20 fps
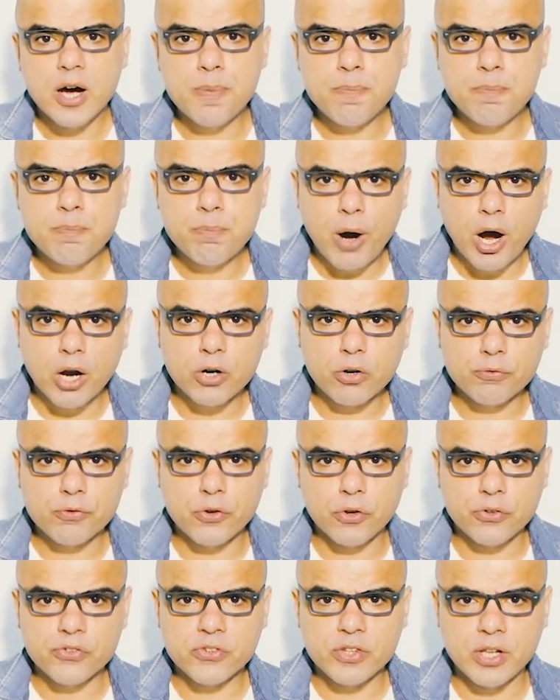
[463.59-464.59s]
a part
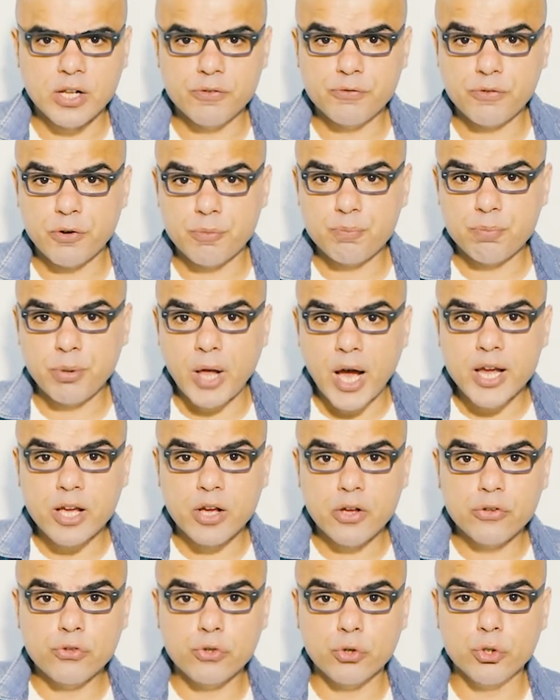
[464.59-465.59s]
of yourself,
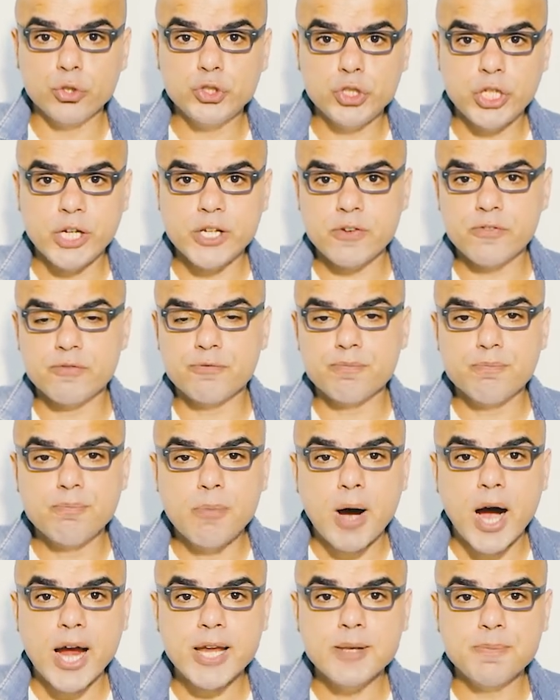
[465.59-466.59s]
apply associative
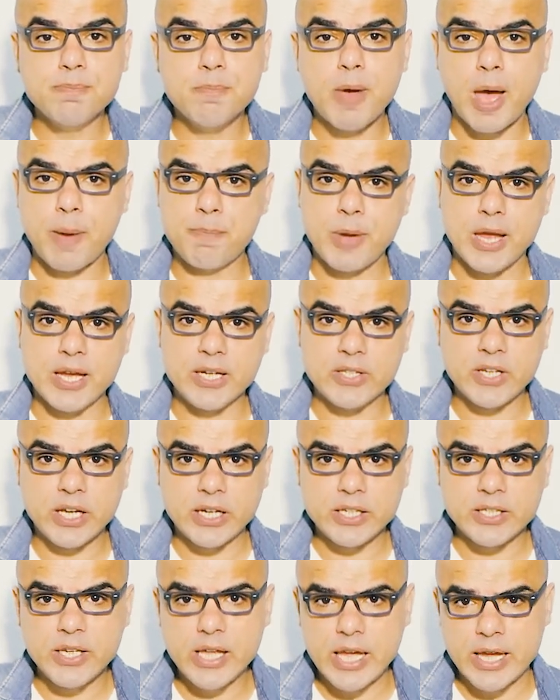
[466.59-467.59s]
mind mapping
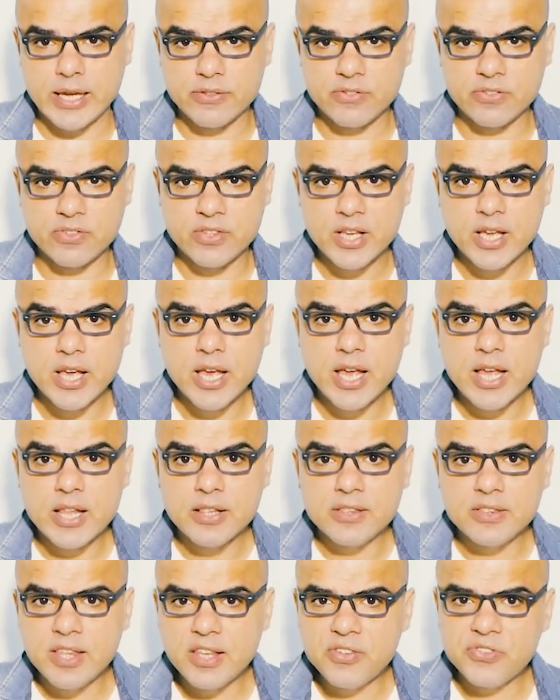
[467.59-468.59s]
techniques.
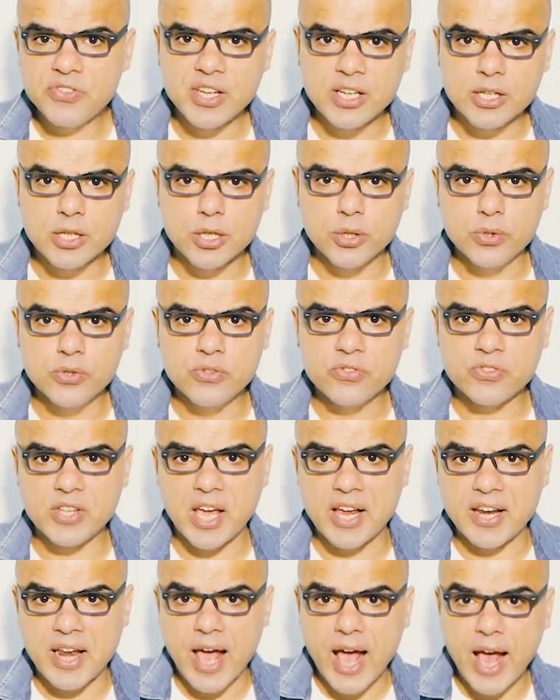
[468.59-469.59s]
This includes
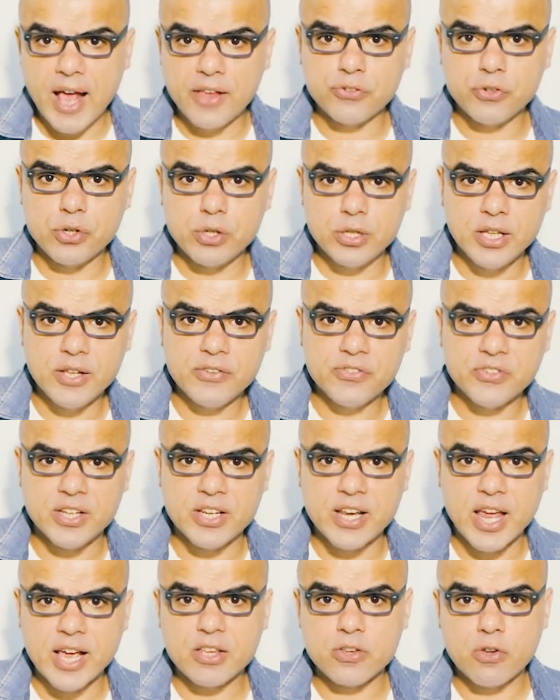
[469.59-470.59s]
that as you
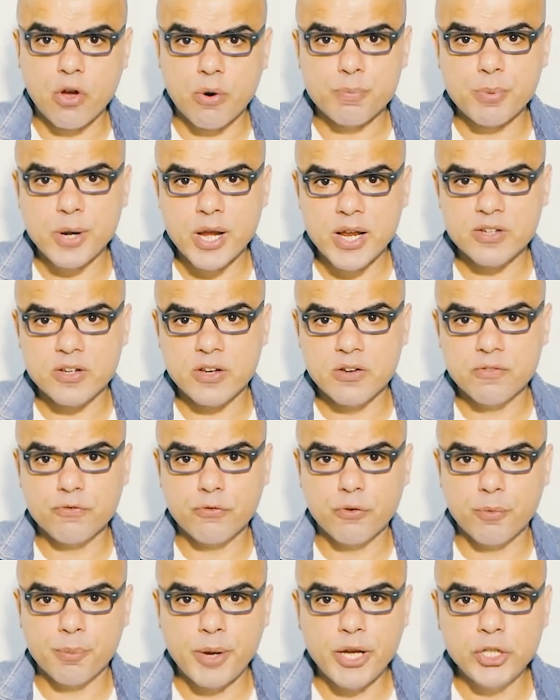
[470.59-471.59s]
listen and comprehend
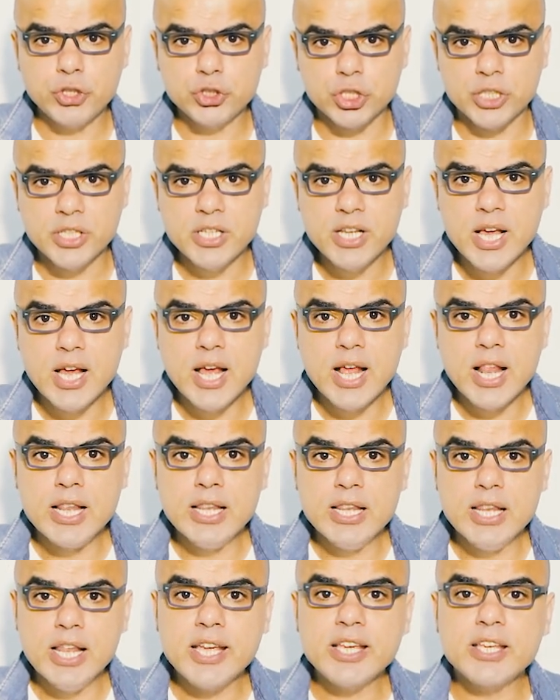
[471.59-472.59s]
information,
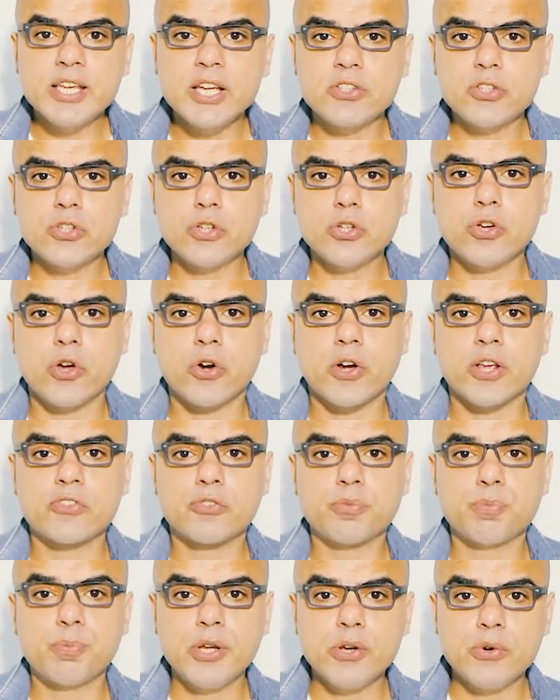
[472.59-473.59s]
link it to your
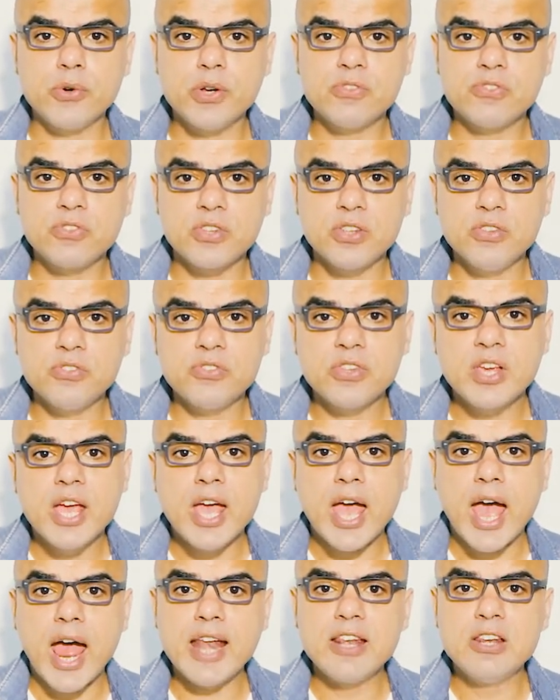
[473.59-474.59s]
experiences
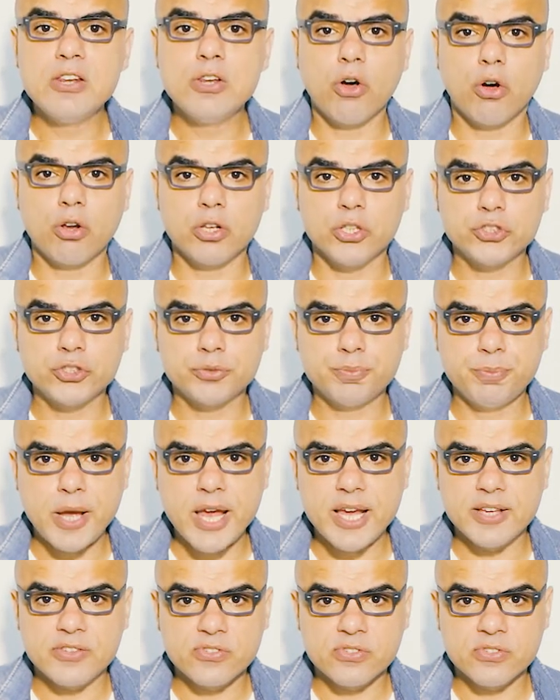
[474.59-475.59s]
and knowledge
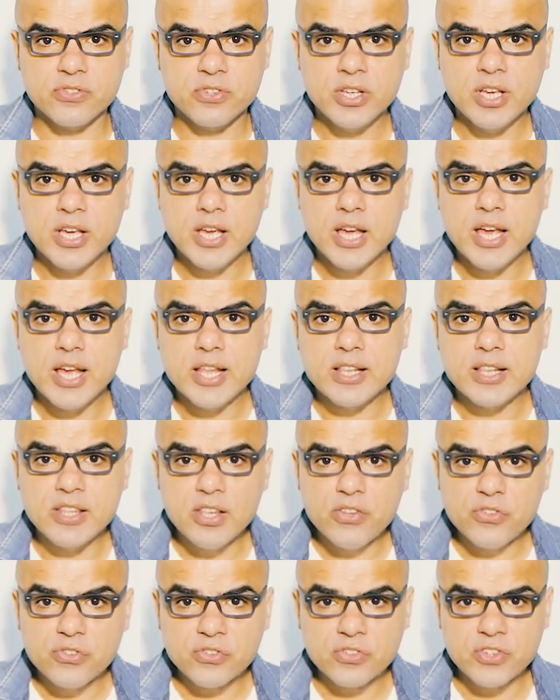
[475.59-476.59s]
base.
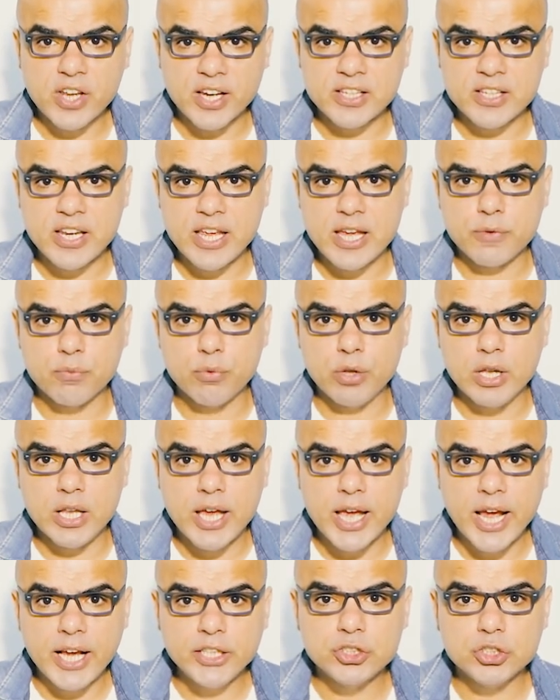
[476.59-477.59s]
This technique
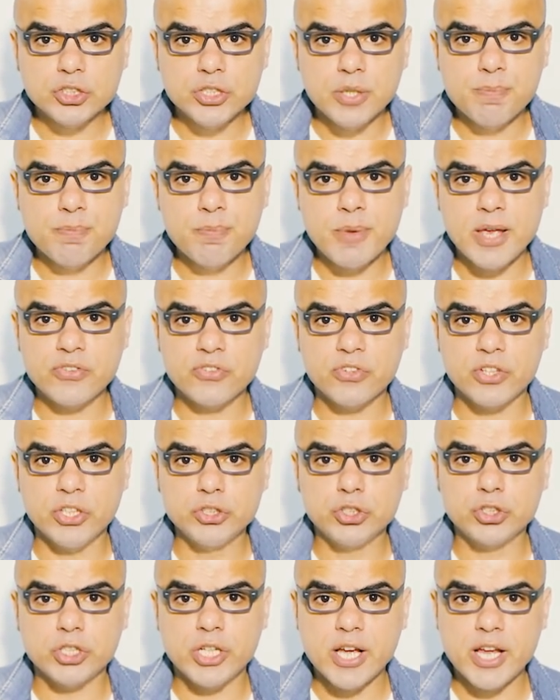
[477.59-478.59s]
will etch the
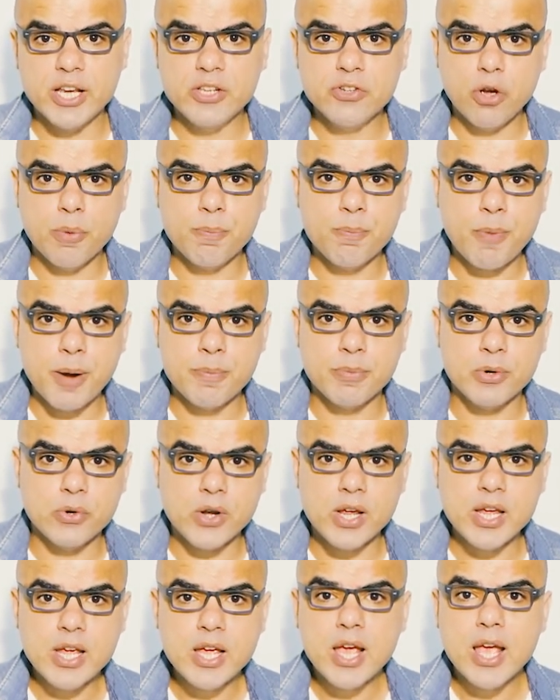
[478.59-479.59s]
message in your
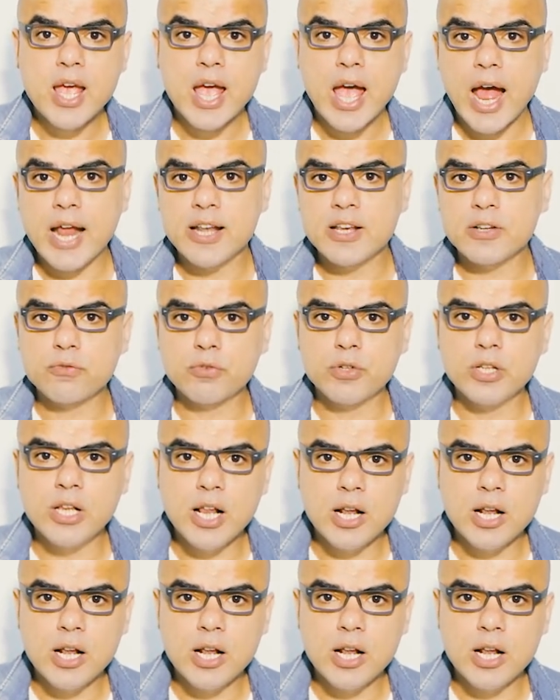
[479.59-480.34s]
memory and it